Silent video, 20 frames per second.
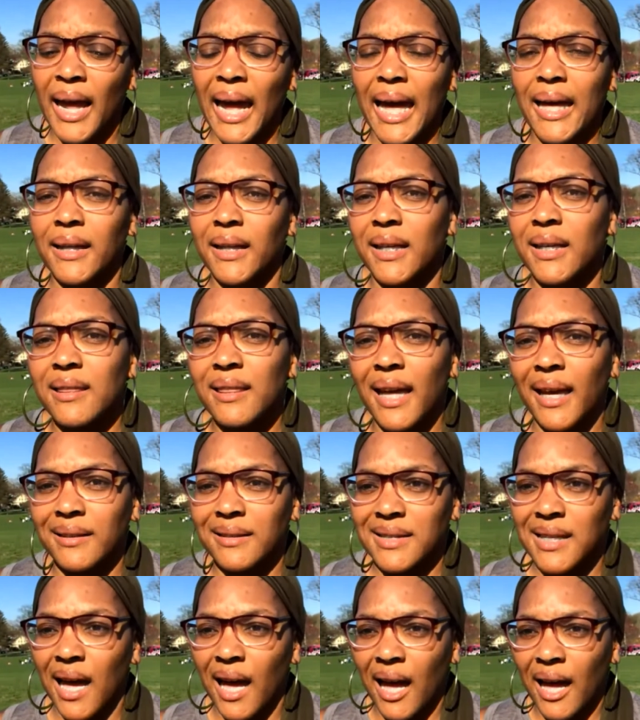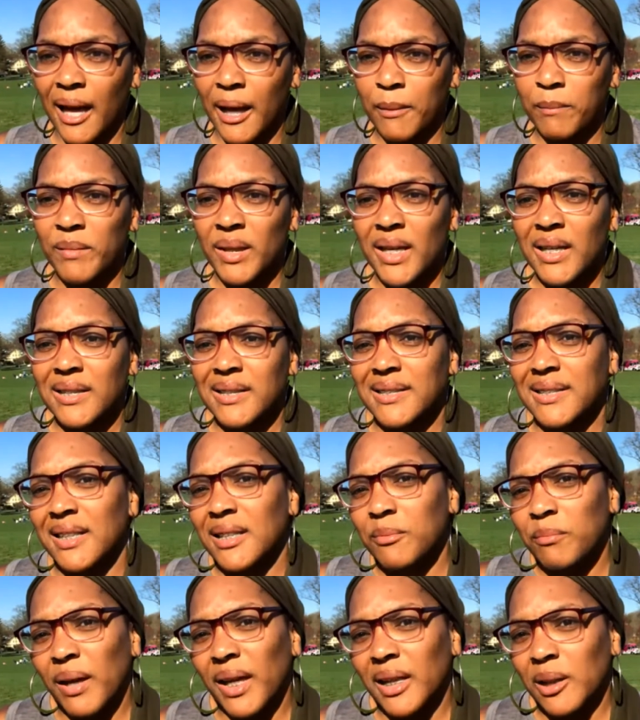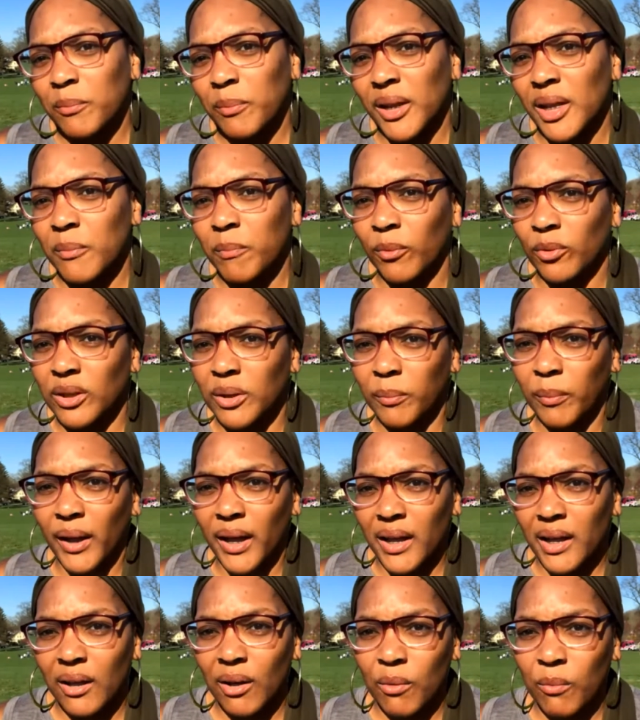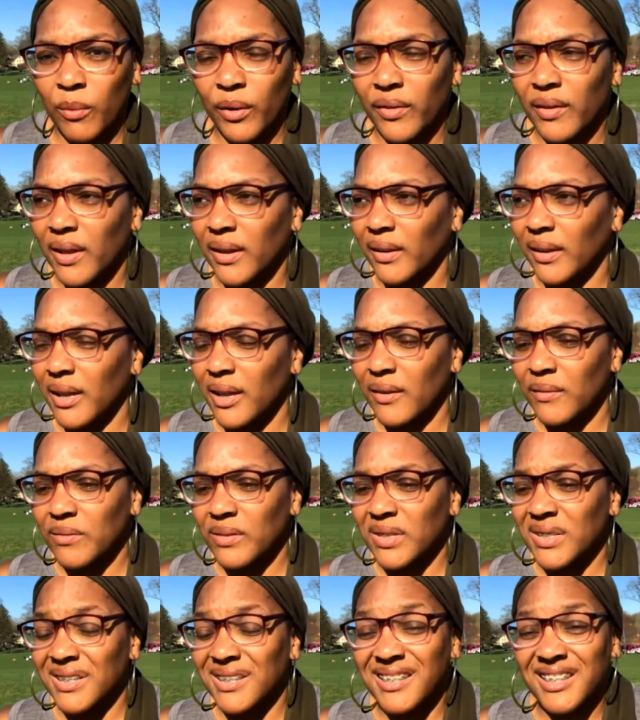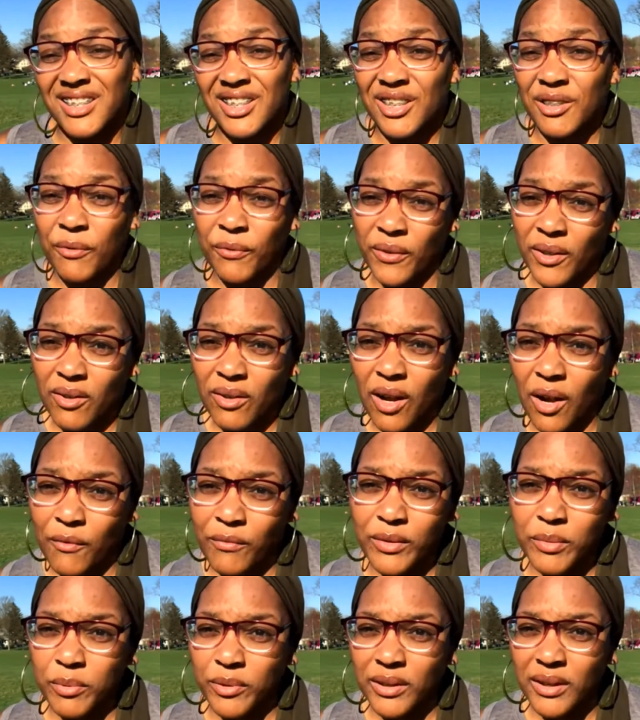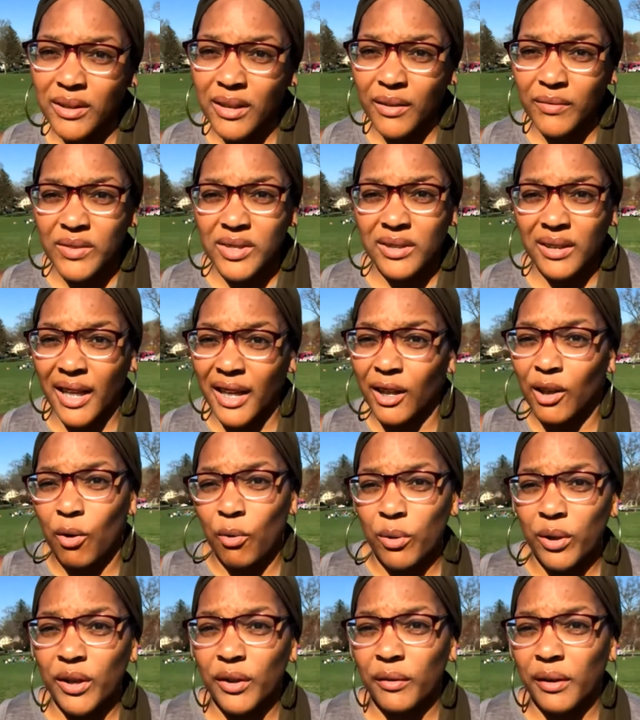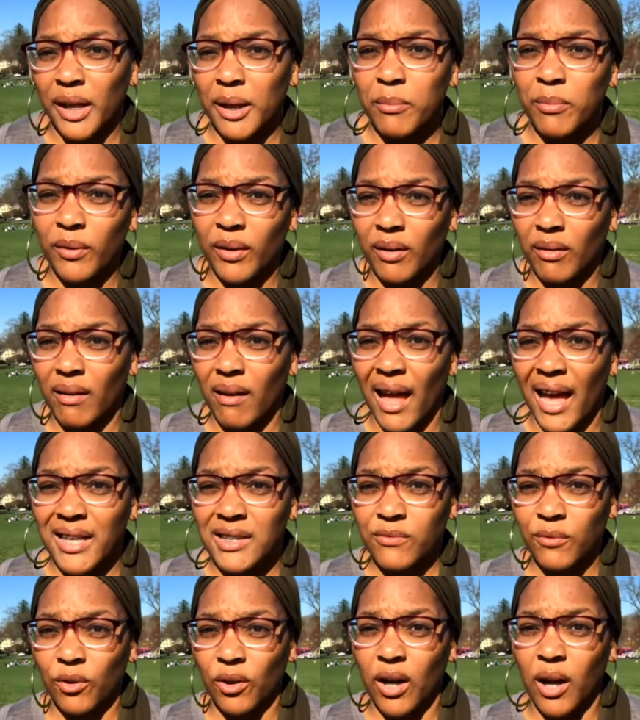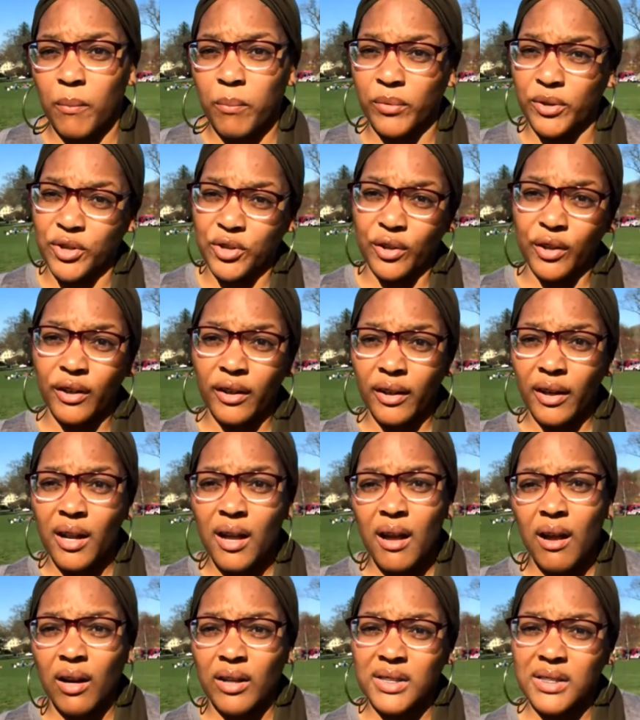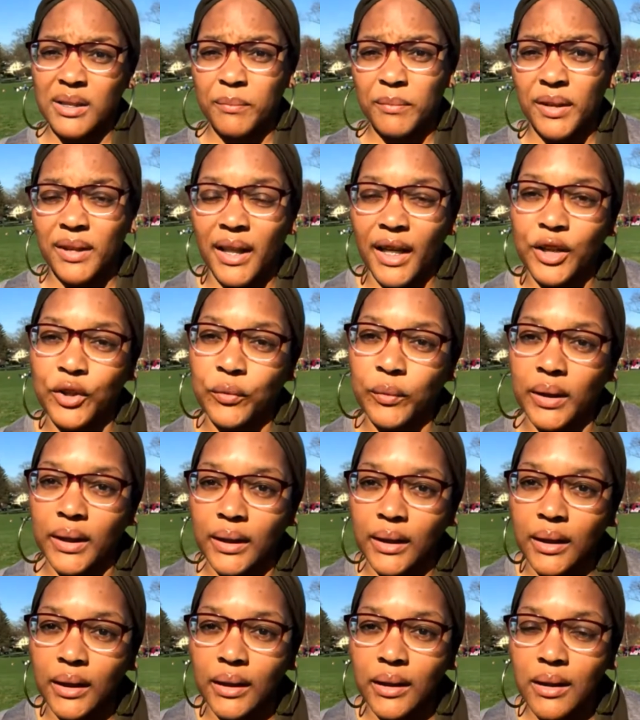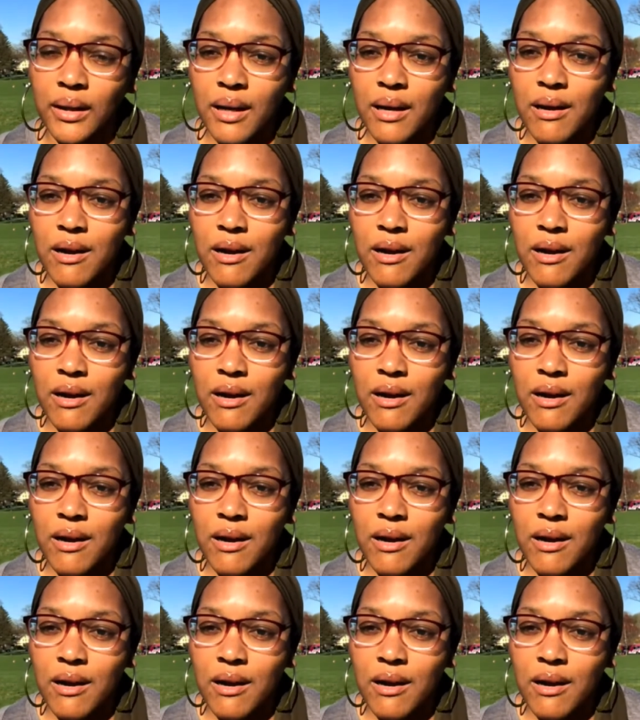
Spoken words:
And in that time, did many people, depending on where they live, do you feel comfortable enough to like go to your neighbor to ask for a cup of sugar or something that you need?